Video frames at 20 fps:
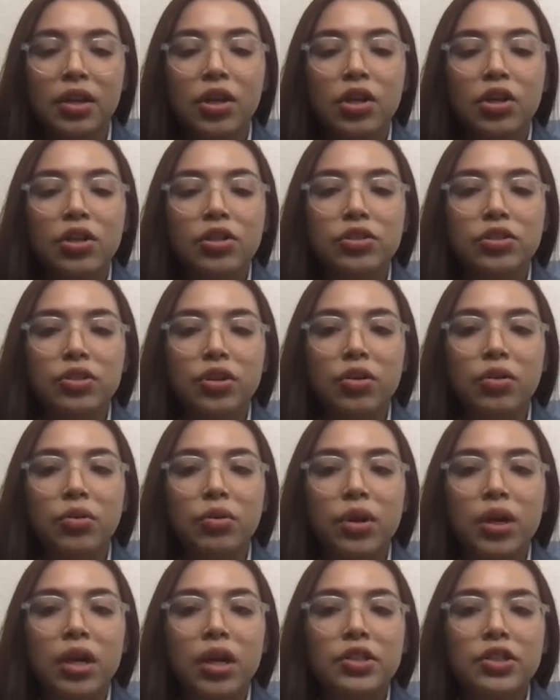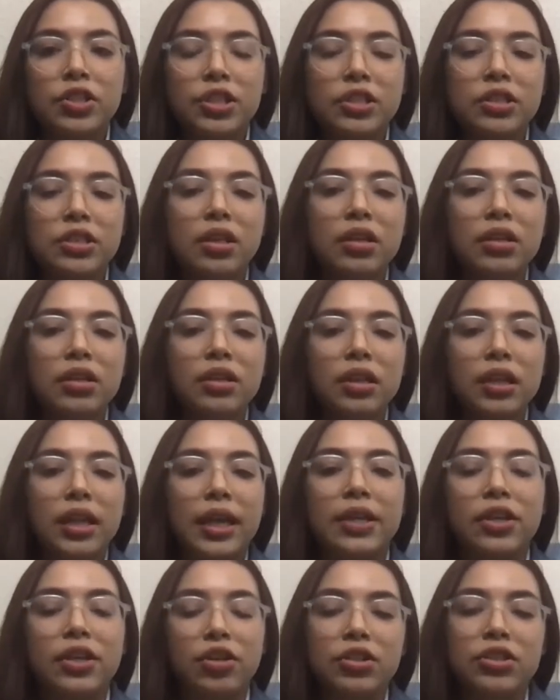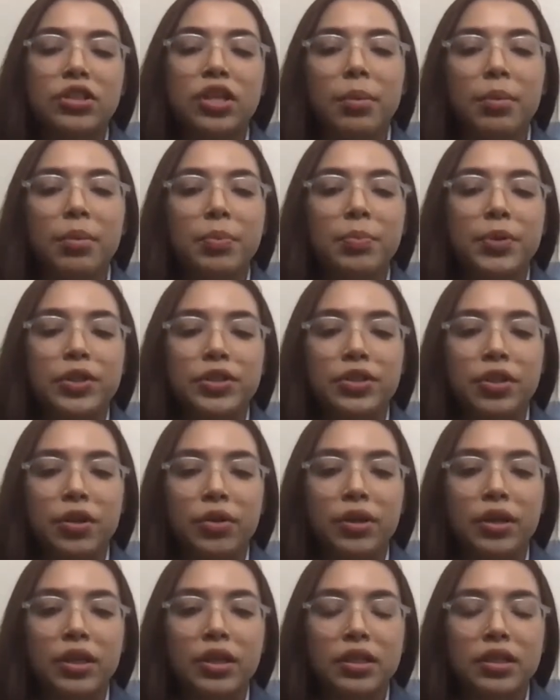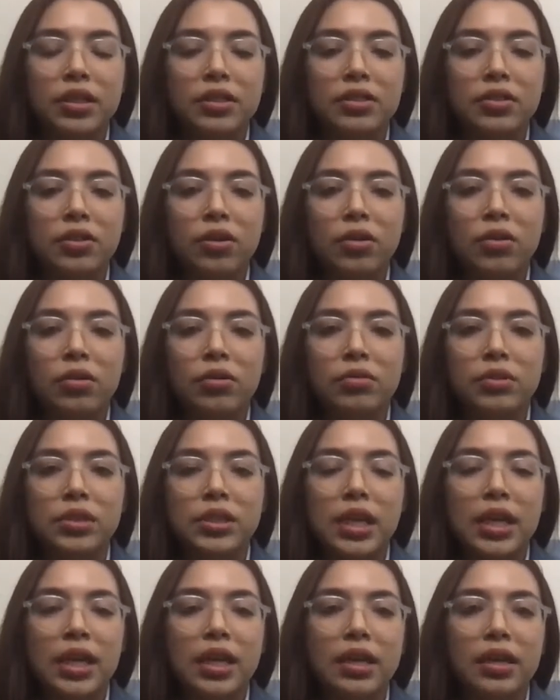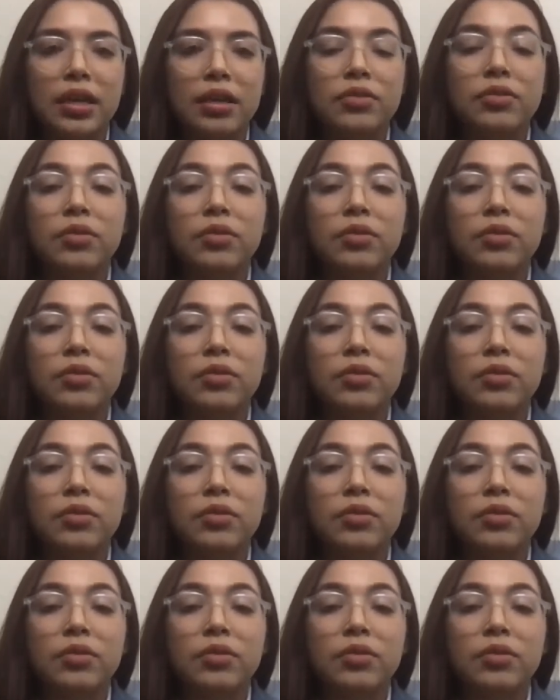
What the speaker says: So just on like your type of persona, so say